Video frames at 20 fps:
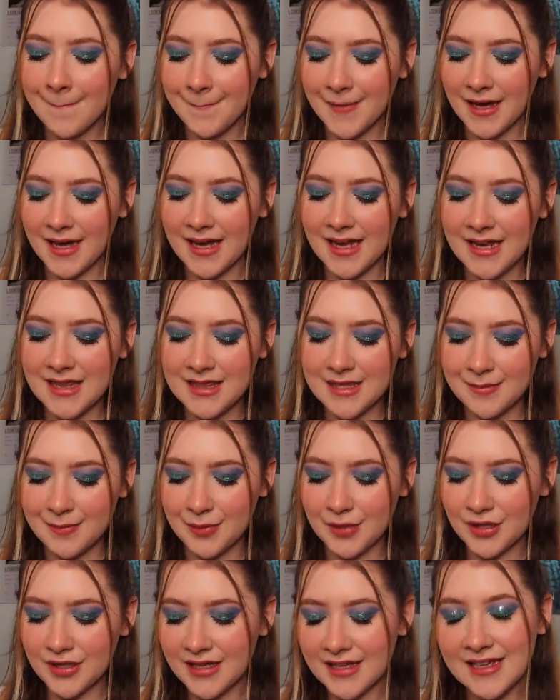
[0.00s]
But the
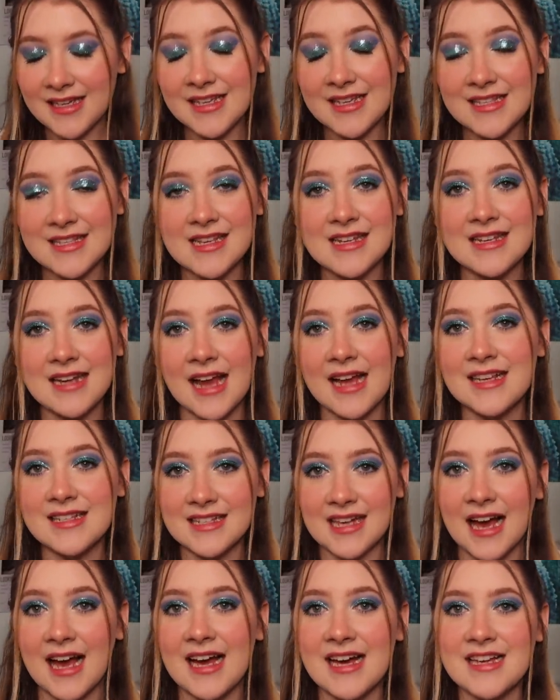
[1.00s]
book is
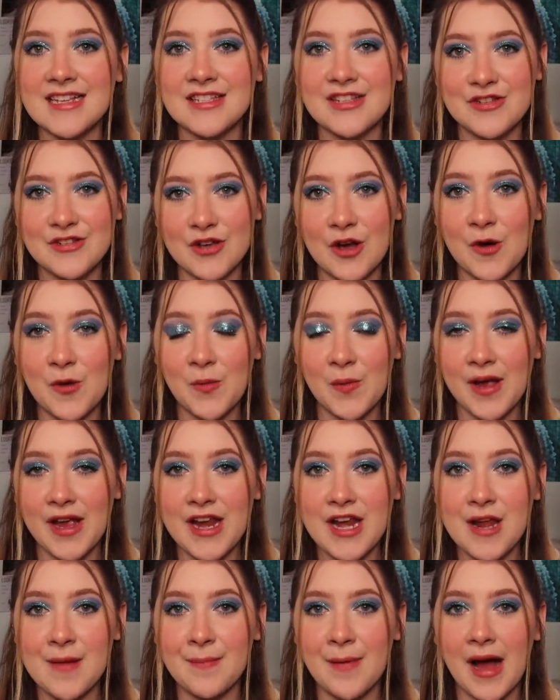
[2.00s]
Nice Guys Don't
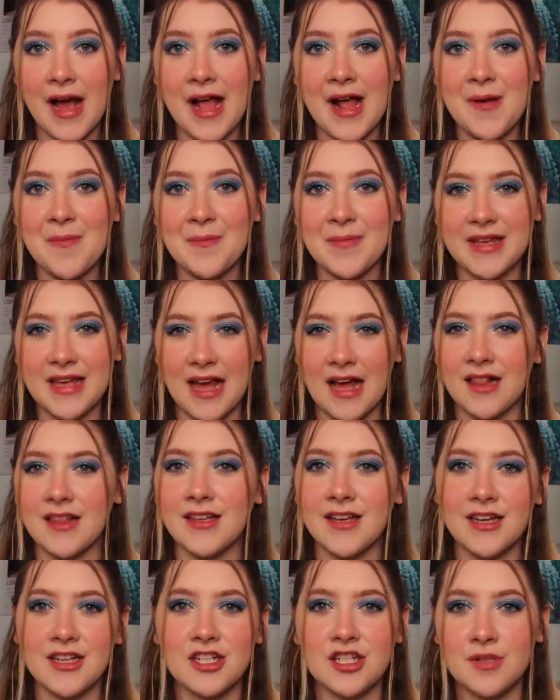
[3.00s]
Win by
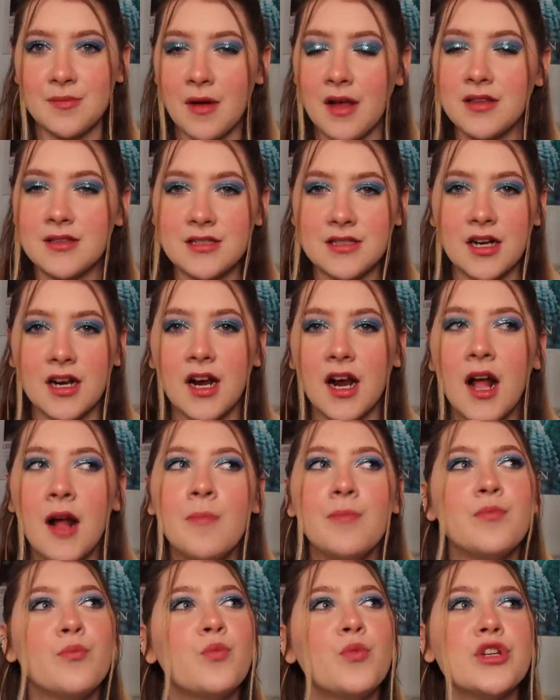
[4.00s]
Michaela Schmelzer
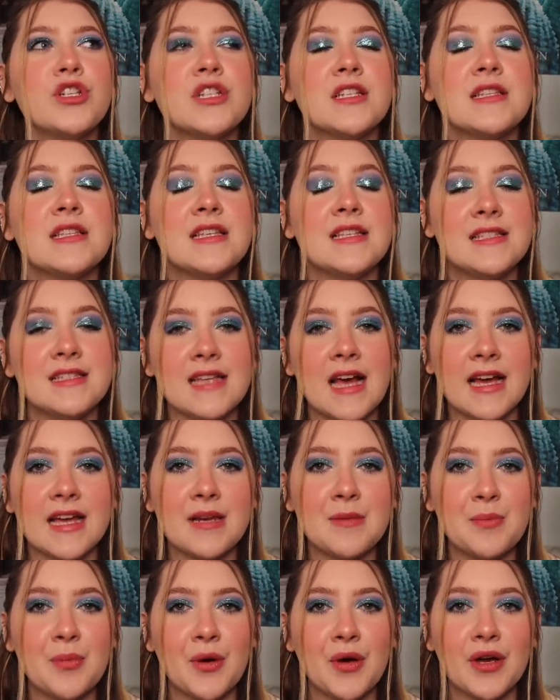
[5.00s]
which is the
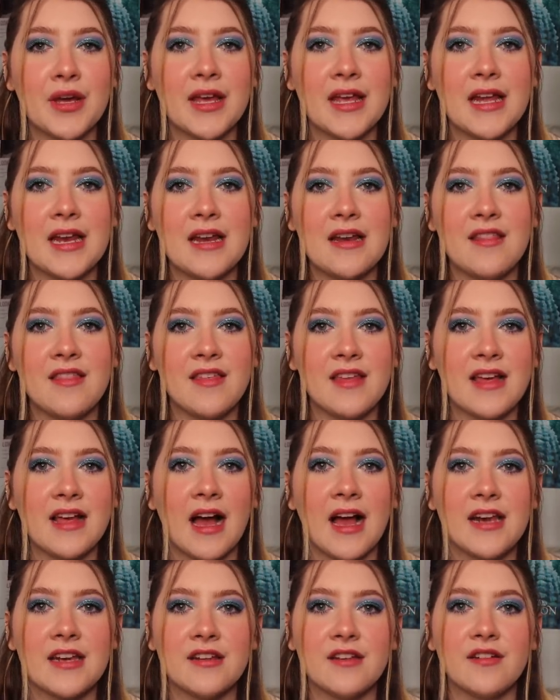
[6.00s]
second book in the
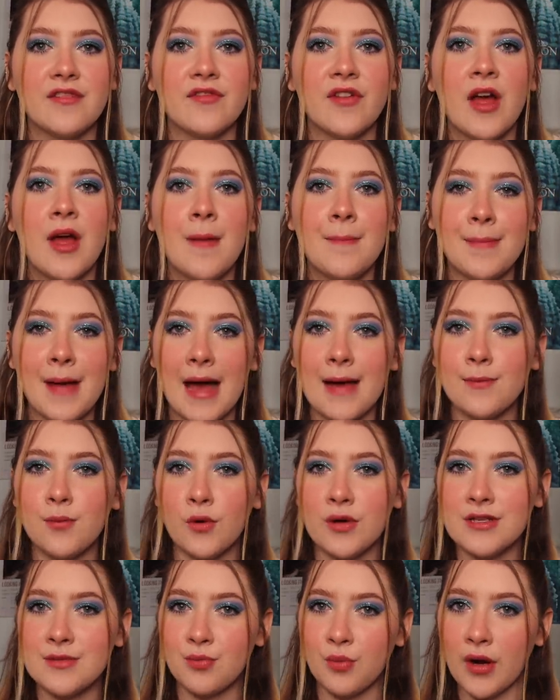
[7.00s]
kind of Bad
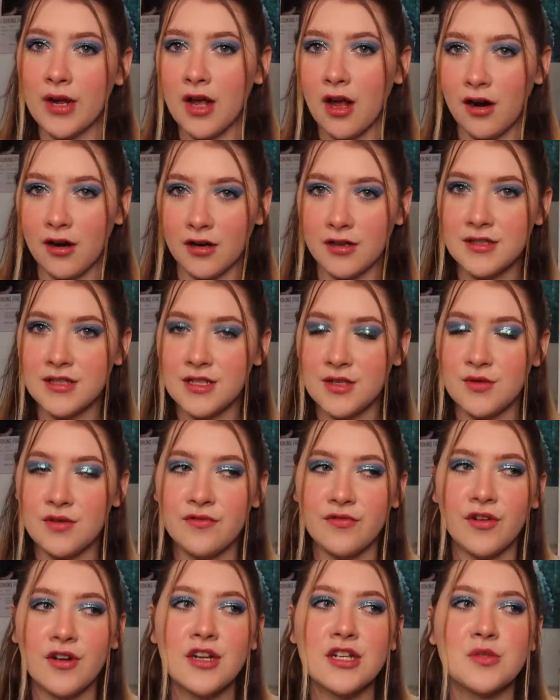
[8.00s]
Boys Break Hearts
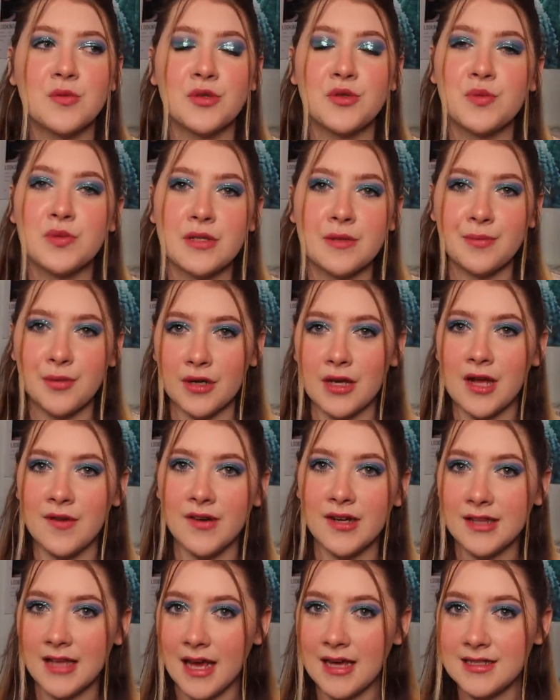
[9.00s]
universe, which was a book I
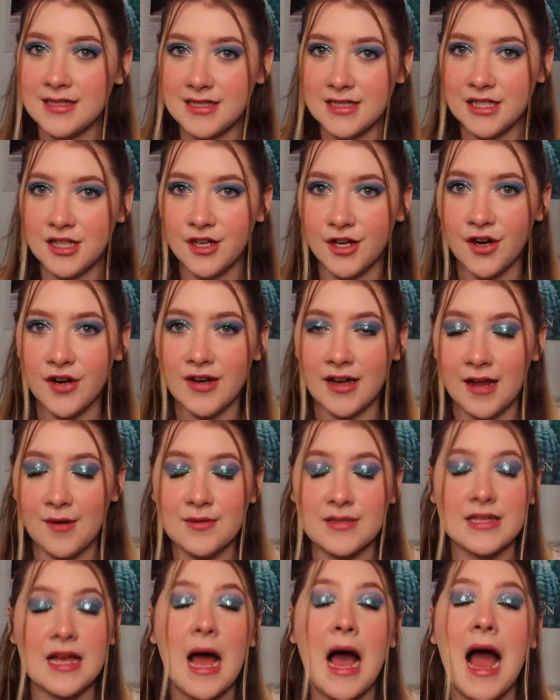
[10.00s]
read last year and I
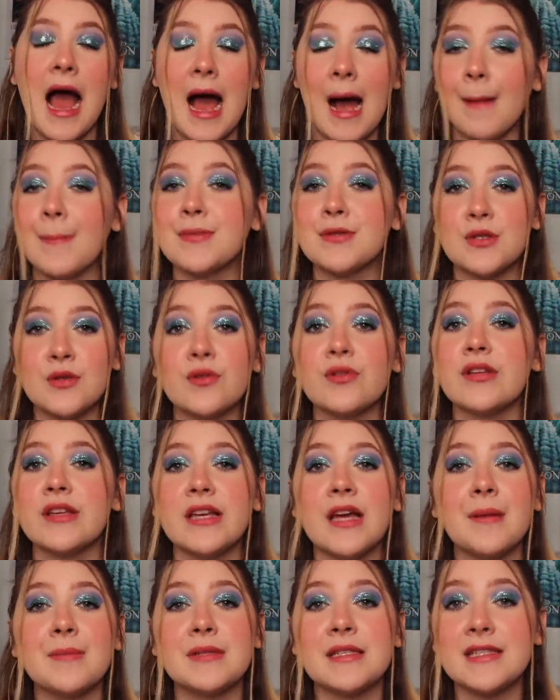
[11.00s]
was
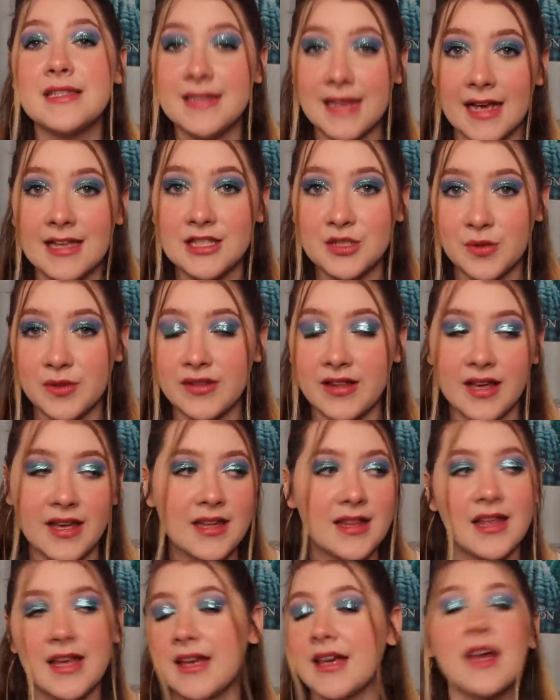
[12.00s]
absolutely obsessed with
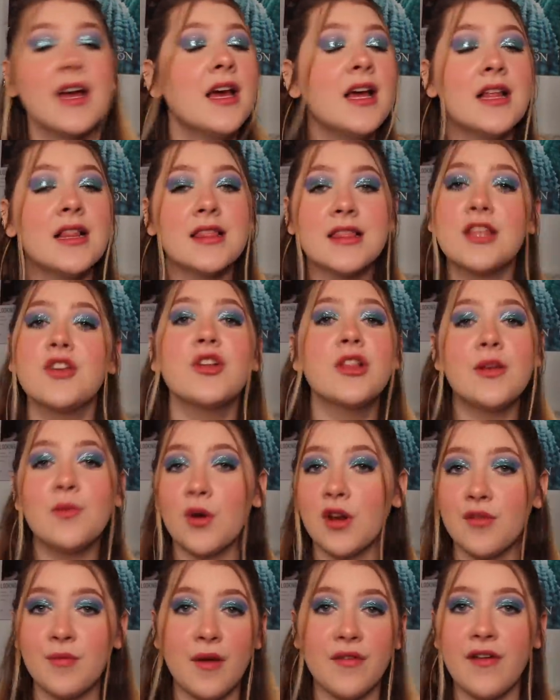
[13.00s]
it. Like, literally
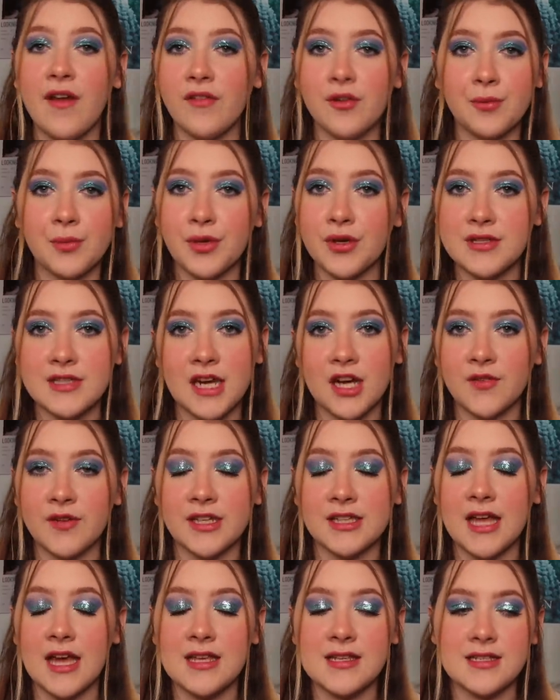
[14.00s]
one of my favorite books that I
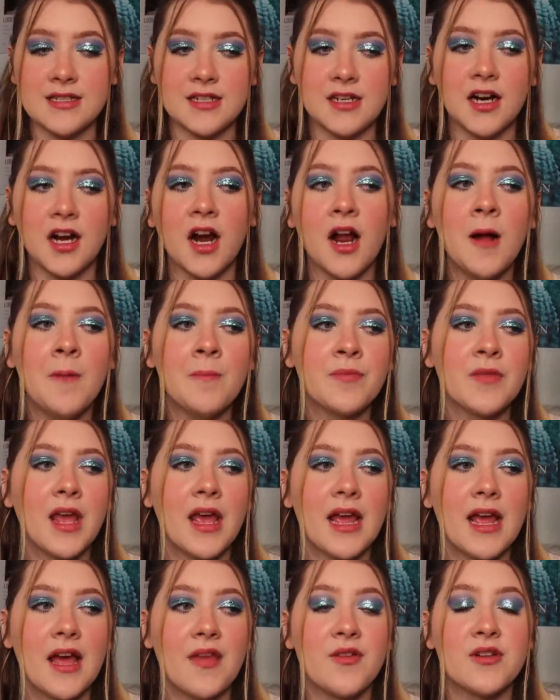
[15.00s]
read last year.
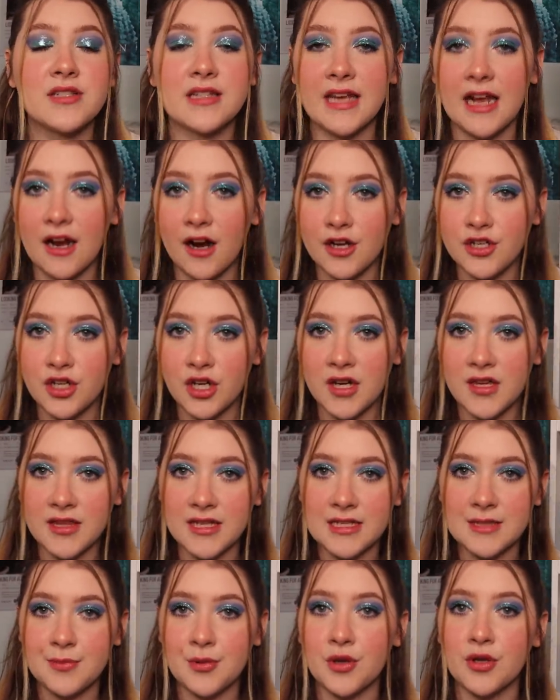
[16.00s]
And there's a character in
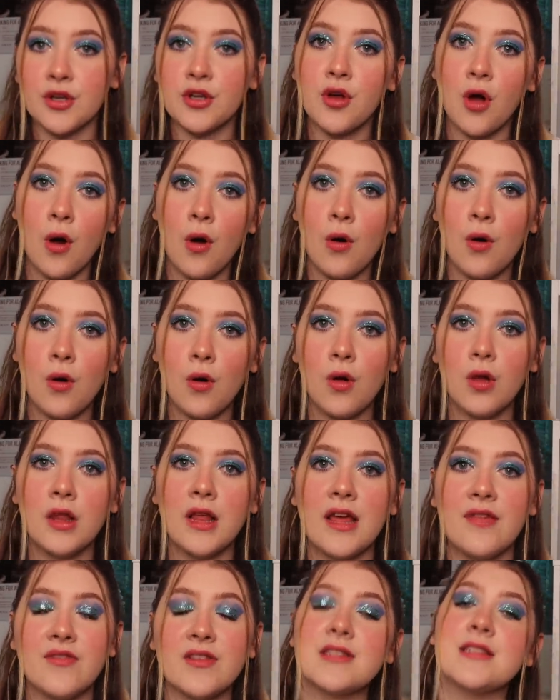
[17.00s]
this book, Cole,
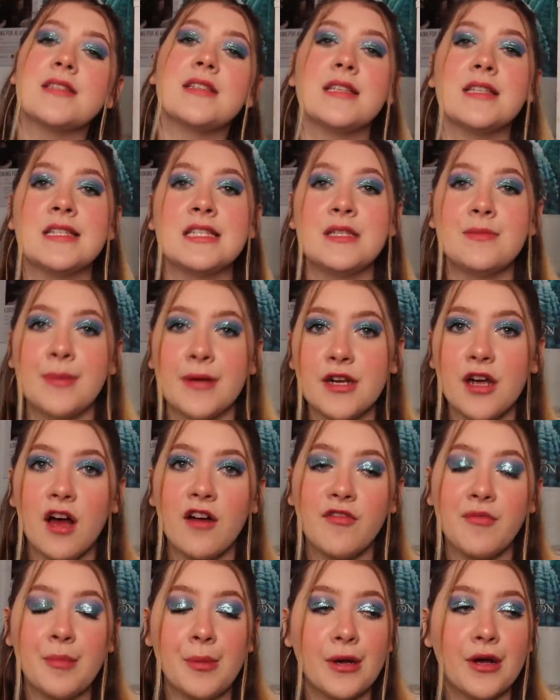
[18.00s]
and this is his
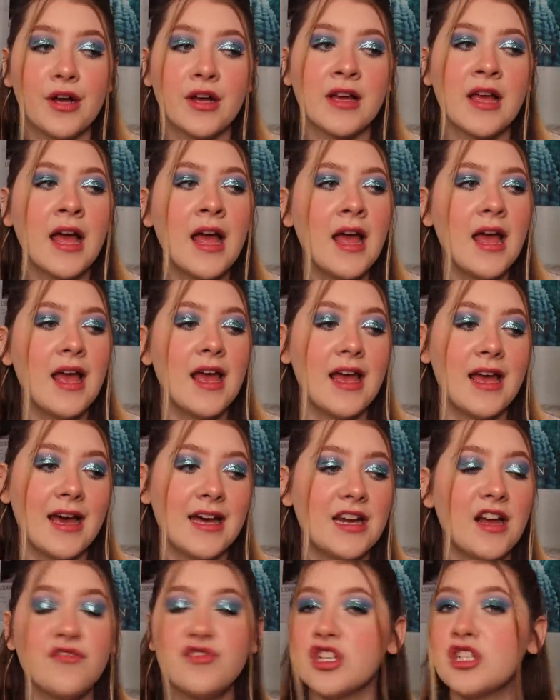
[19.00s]
spin-off book.
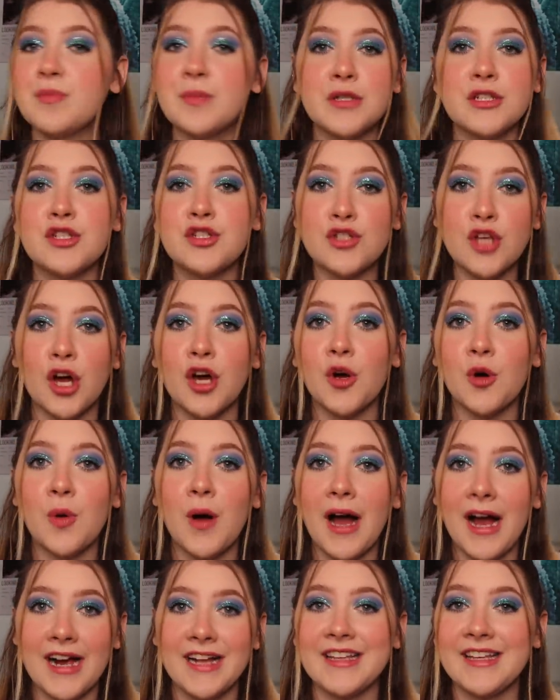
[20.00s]
And I've just been so
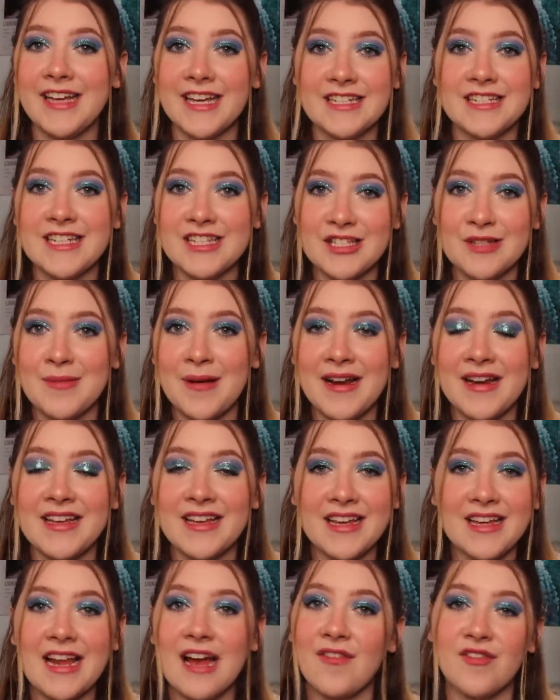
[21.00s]
highly
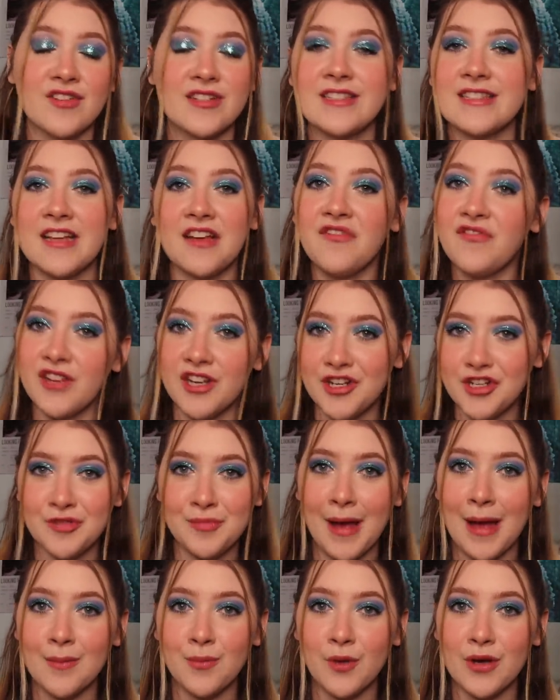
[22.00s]
anticipating it ever since I finished
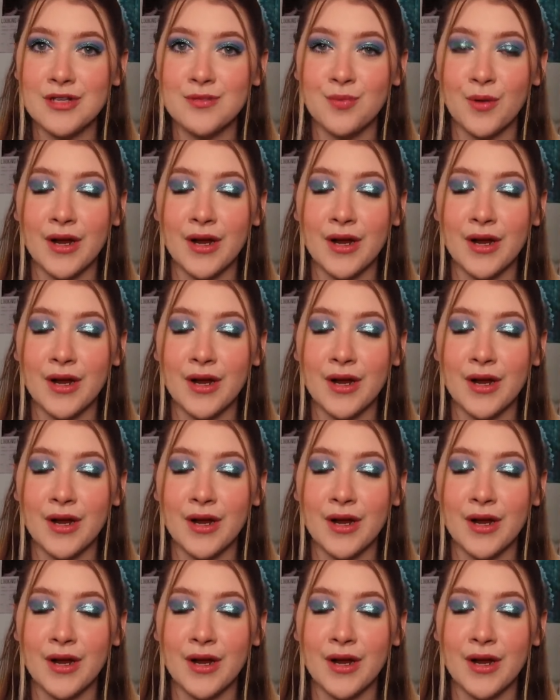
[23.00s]
Bad Boys